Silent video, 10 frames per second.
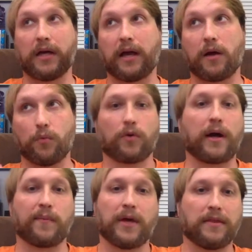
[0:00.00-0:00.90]
and I would
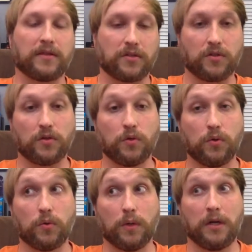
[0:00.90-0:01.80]
recommend this
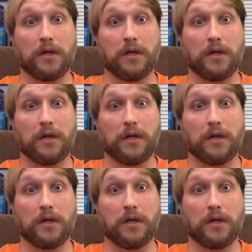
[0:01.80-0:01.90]
to